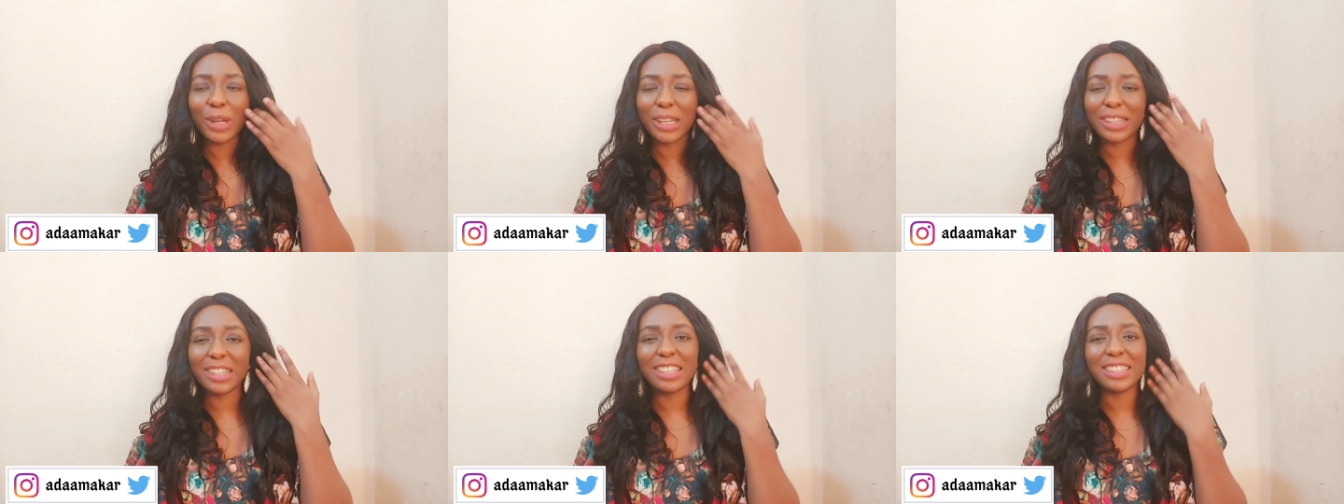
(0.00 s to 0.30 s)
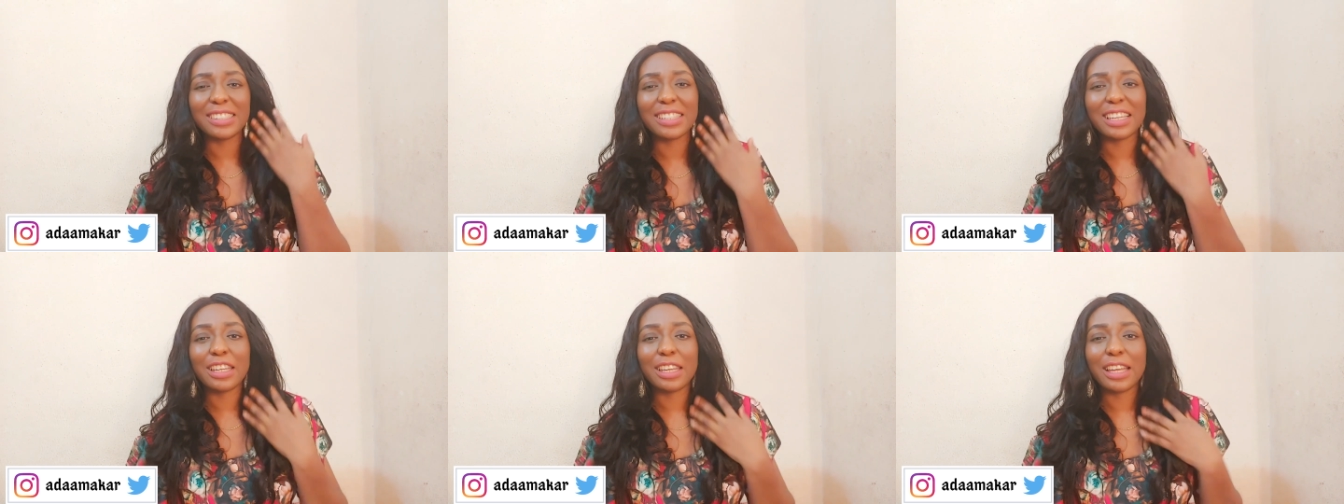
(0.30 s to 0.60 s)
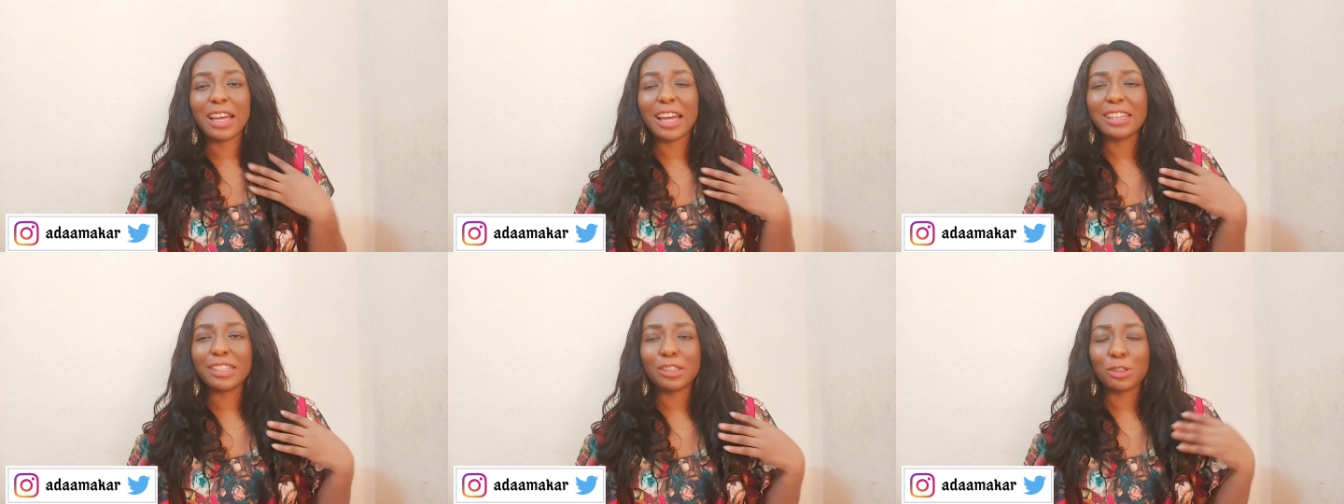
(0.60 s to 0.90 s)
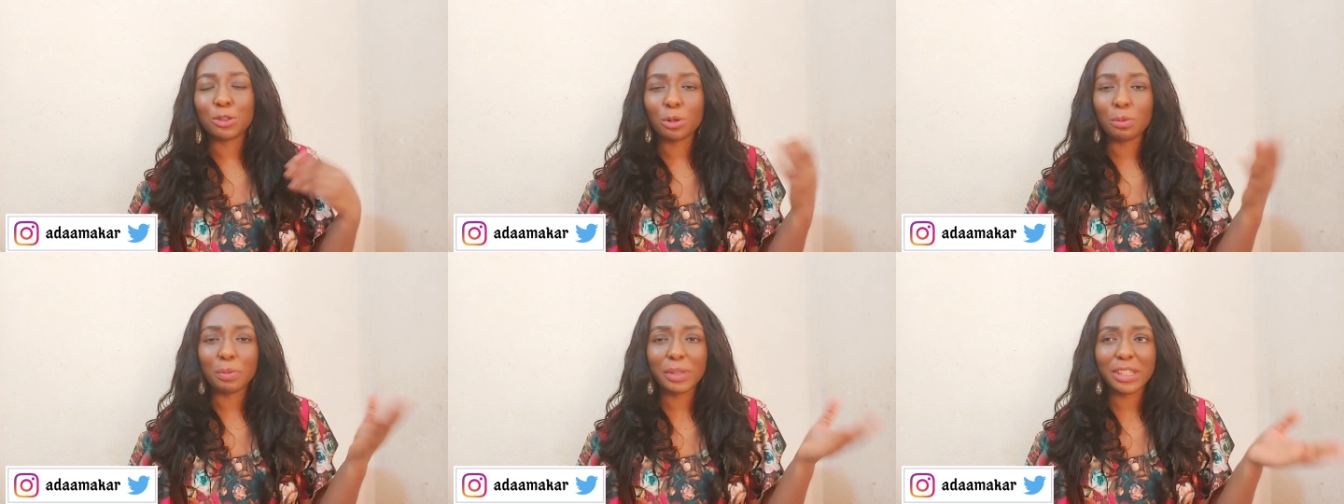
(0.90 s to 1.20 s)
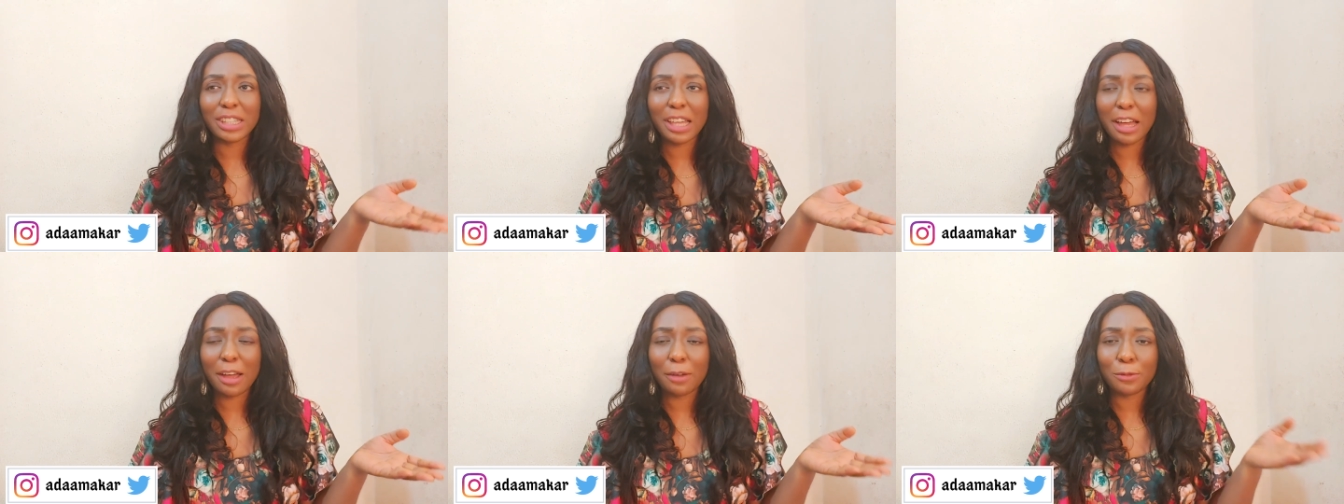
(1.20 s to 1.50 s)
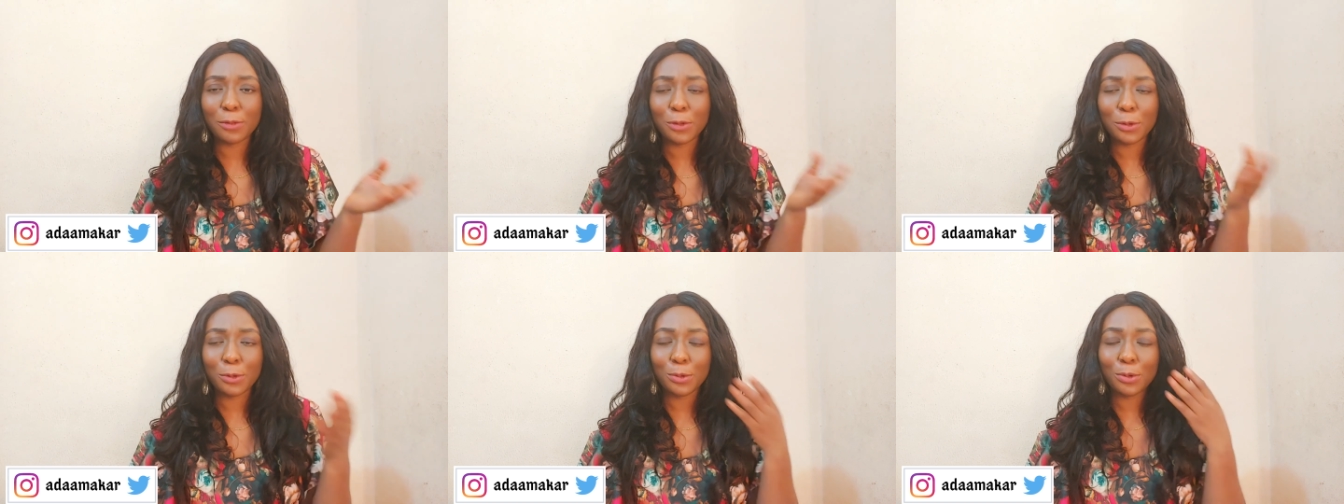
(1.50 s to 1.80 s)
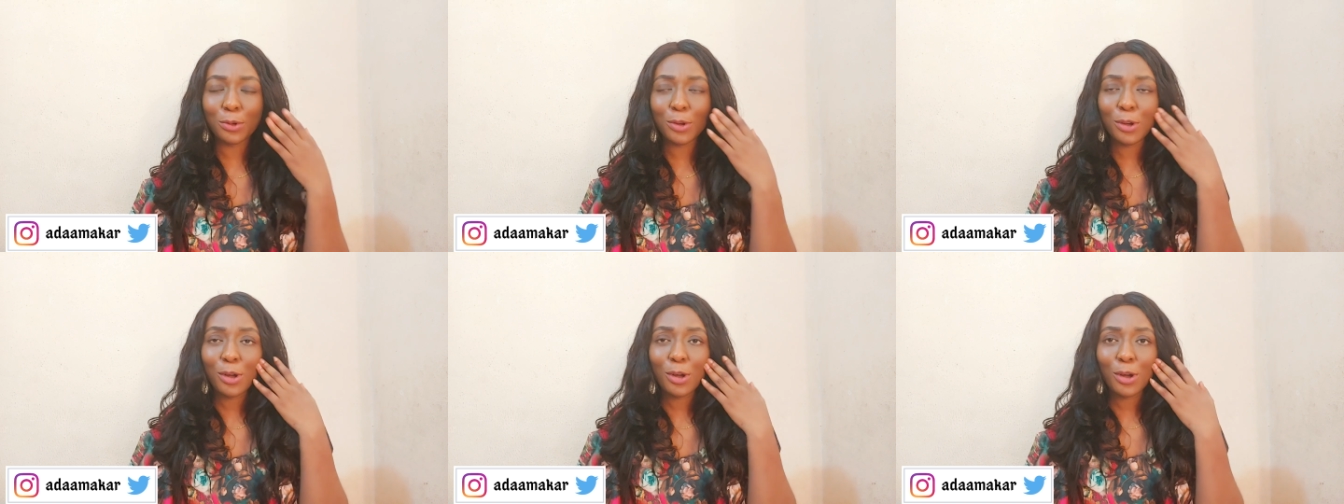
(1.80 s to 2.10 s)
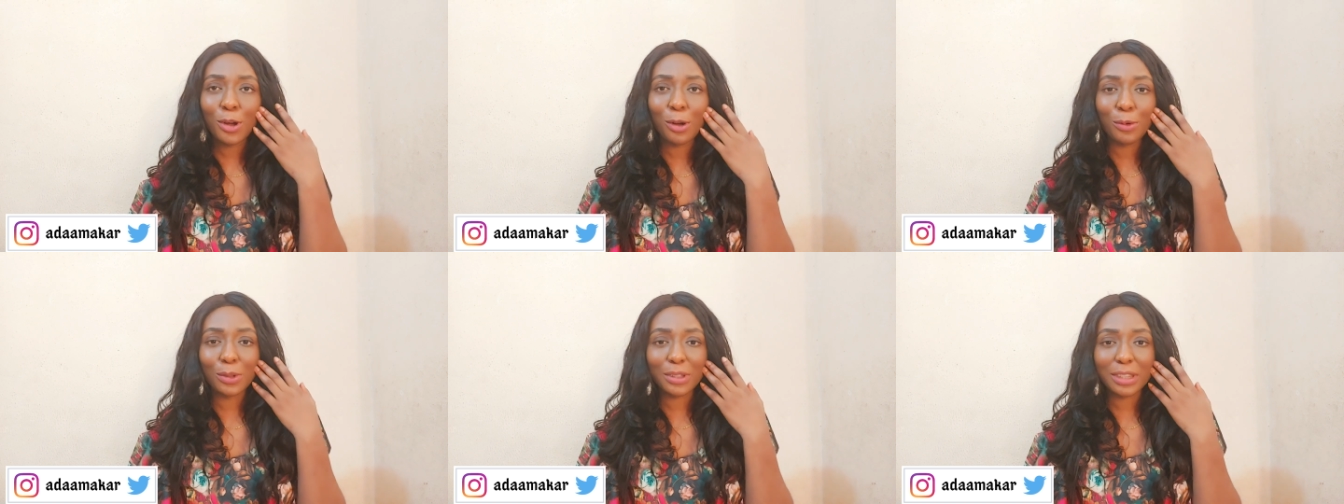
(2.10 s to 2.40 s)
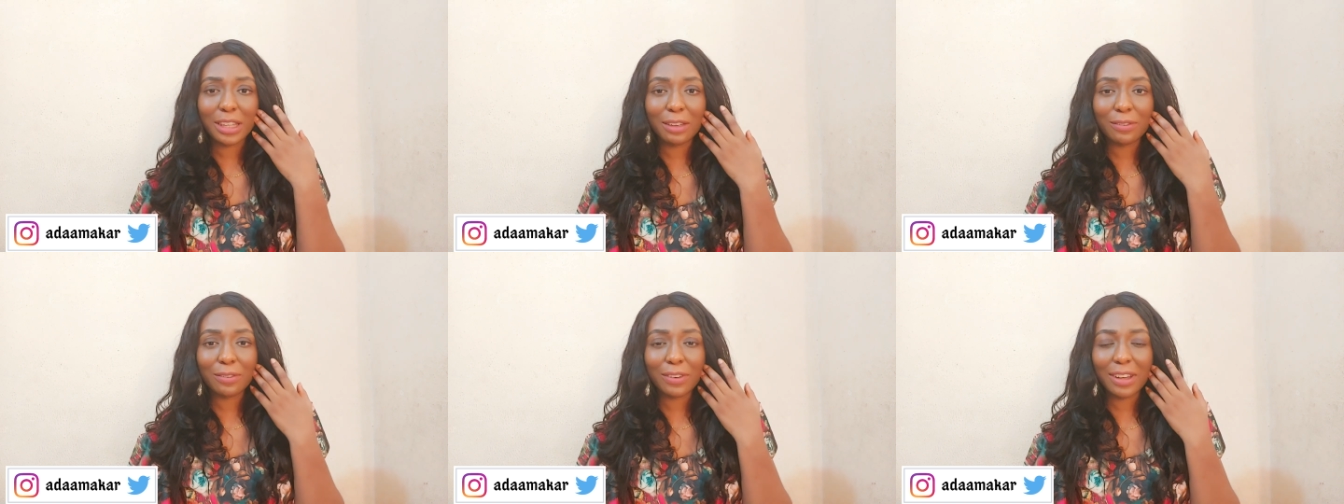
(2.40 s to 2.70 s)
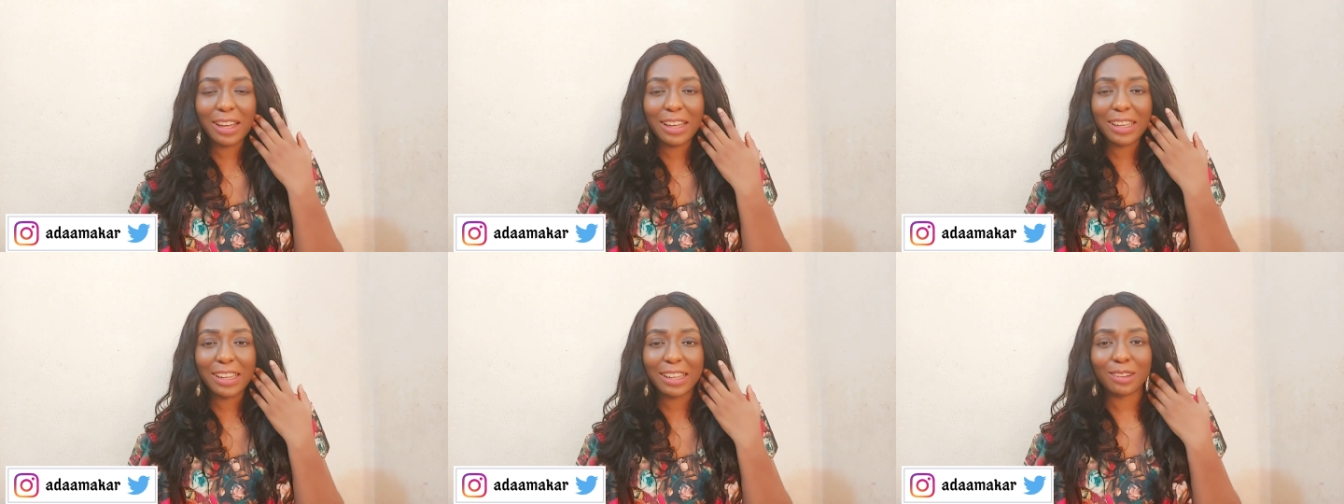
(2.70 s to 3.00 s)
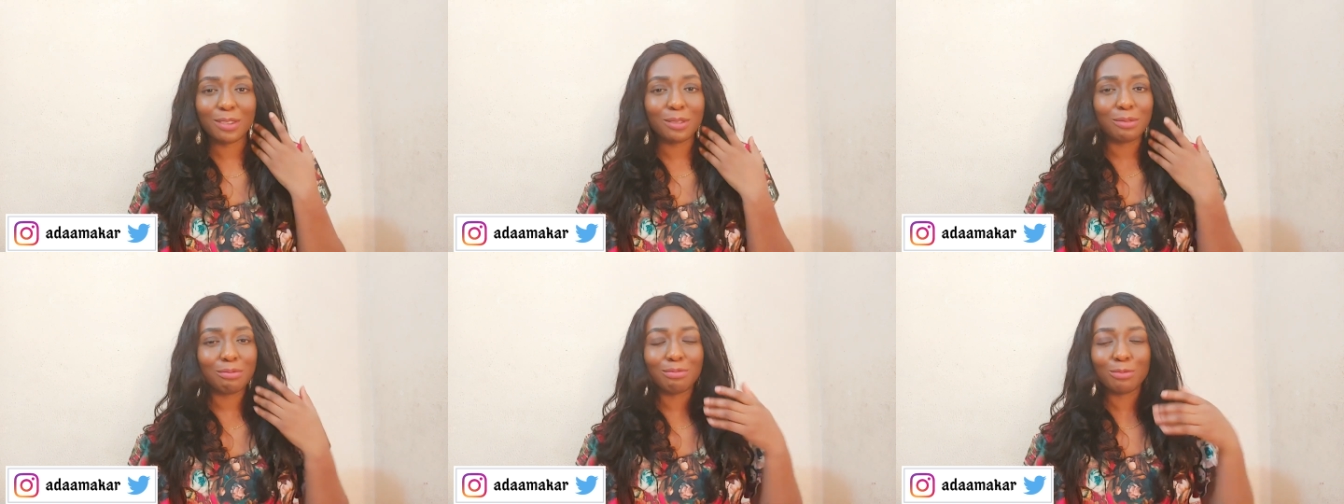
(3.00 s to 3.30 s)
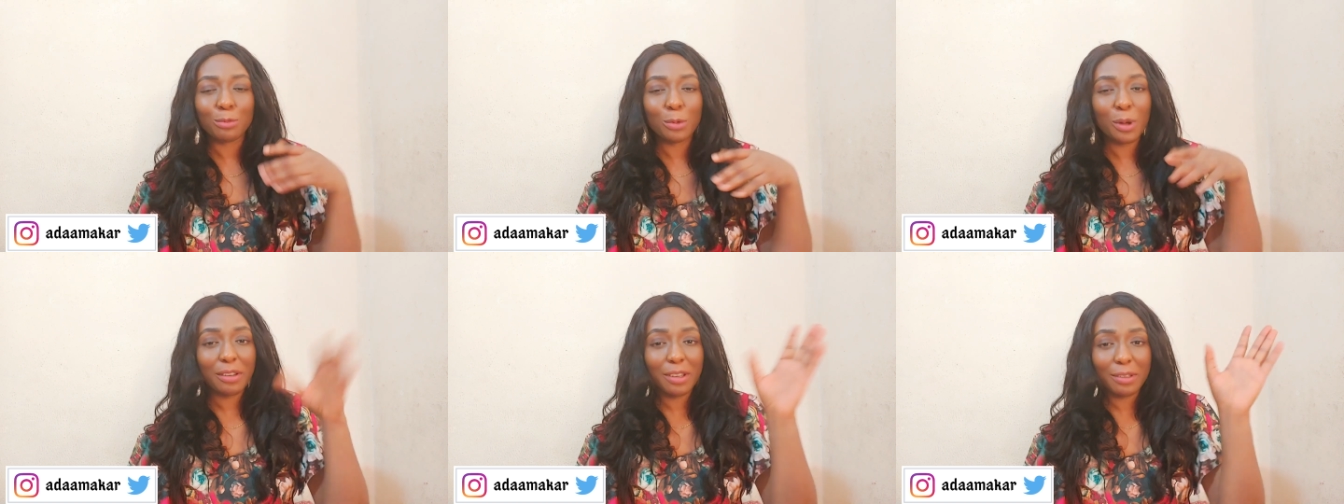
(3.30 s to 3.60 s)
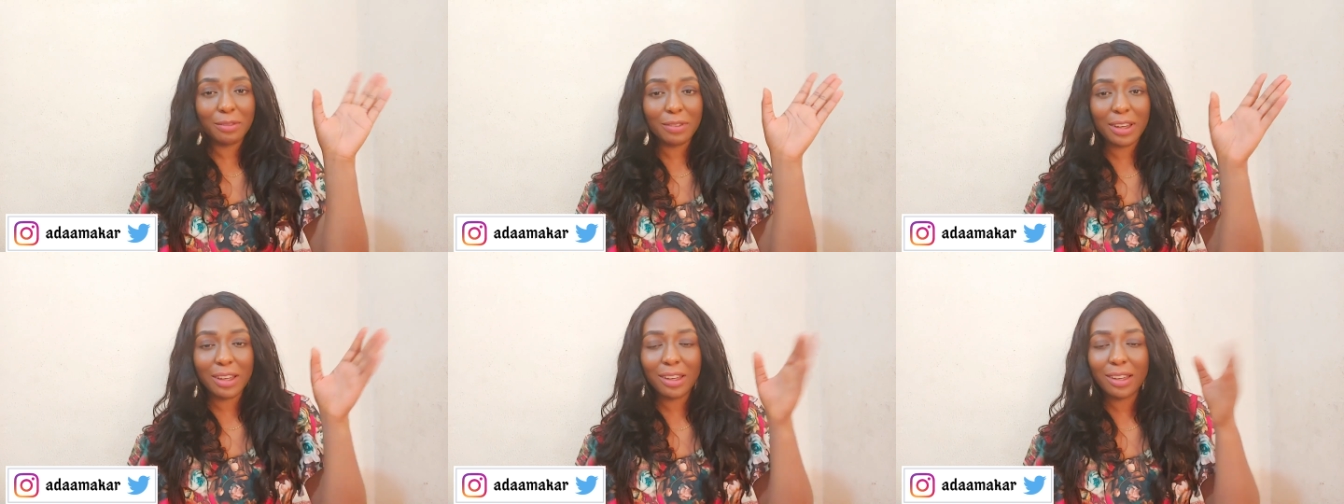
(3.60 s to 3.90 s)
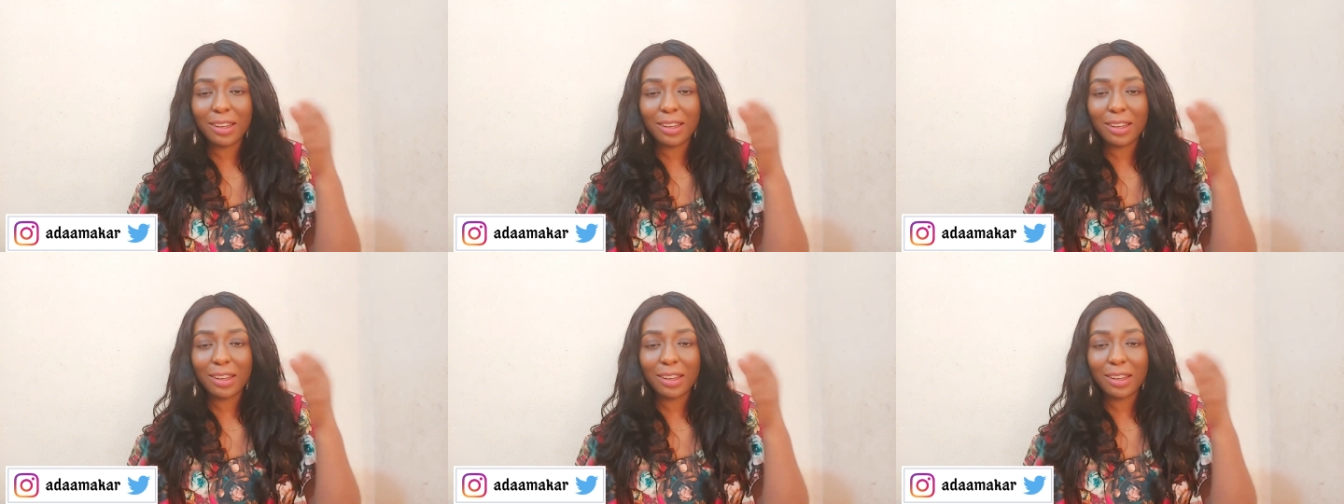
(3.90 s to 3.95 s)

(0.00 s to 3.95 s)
I think he said he had a job interview or whatever in wherever,